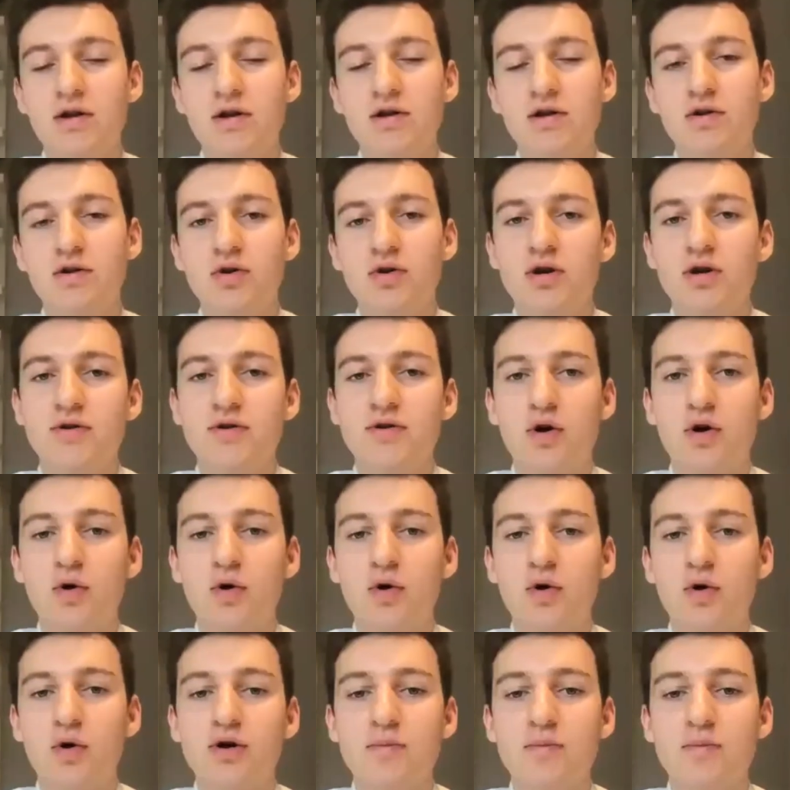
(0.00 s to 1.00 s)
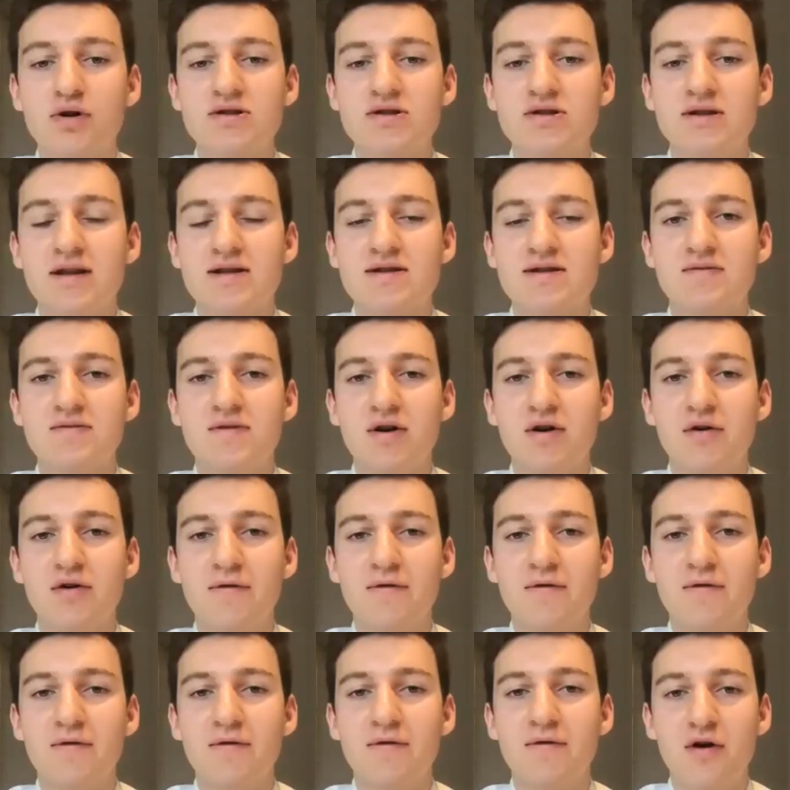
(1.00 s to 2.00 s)
you're not the only person that's very
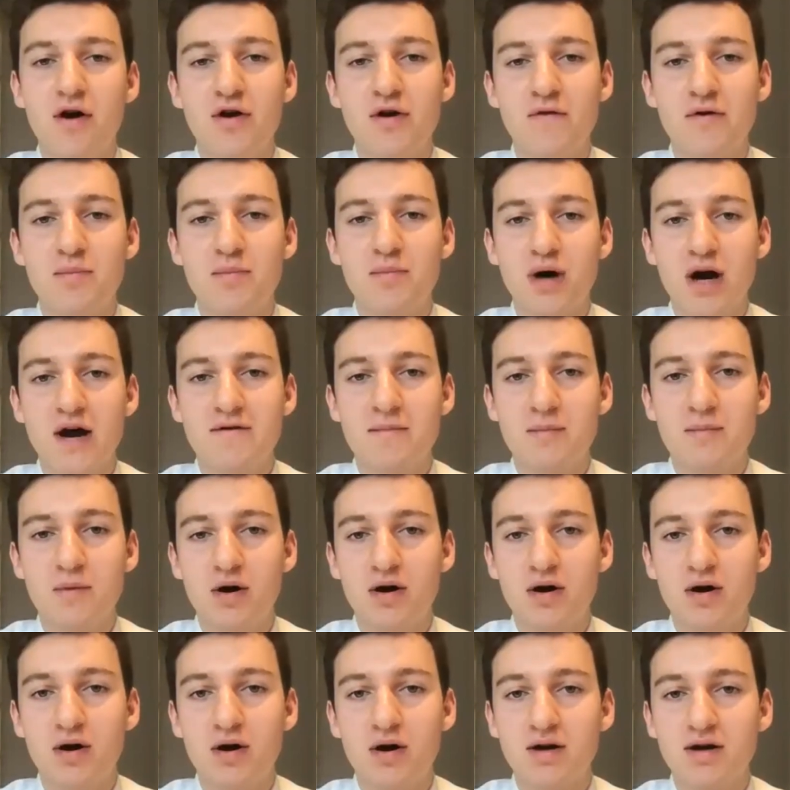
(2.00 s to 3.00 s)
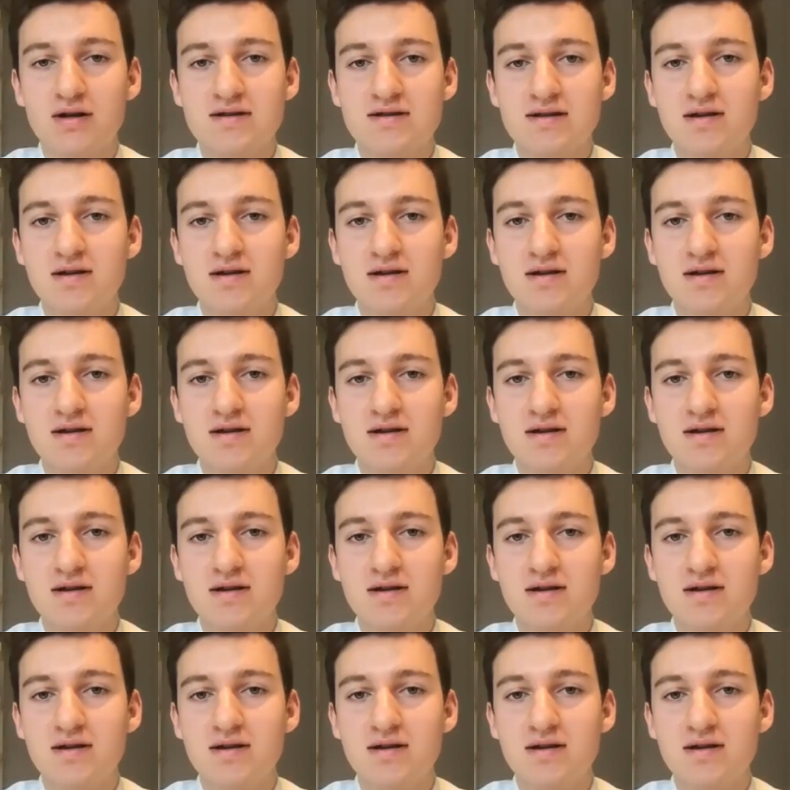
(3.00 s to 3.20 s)
fond of the private markets,